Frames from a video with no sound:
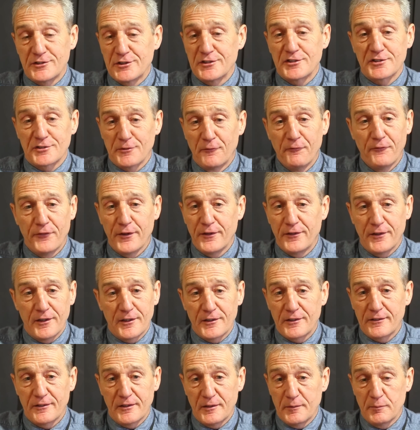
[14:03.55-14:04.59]
just something
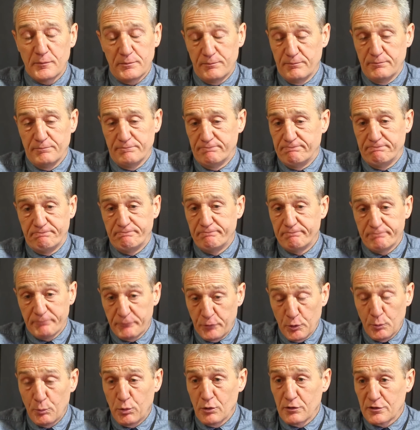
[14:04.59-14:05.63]
that
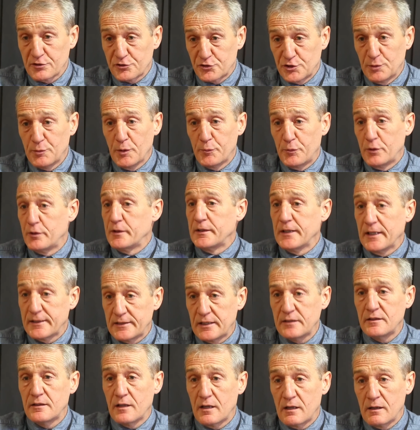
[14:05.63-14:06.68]
footballers dream about, and I
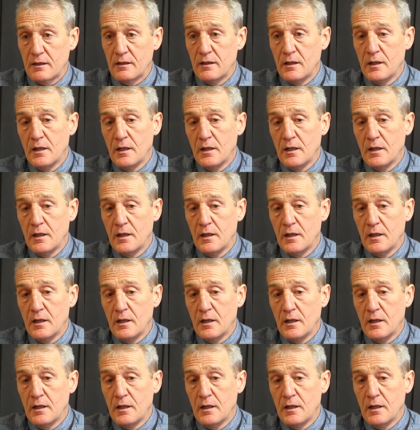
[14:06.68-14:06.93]
did that.